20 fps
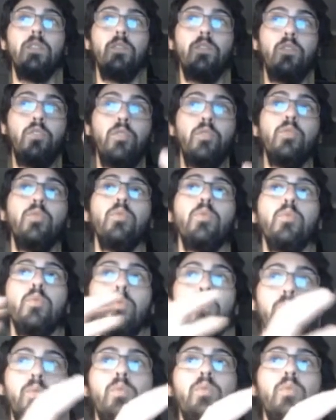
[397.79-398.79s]
to
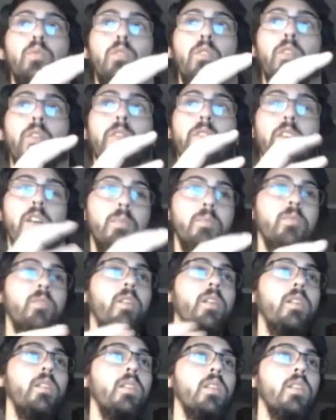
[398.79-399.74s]
our NOP sled.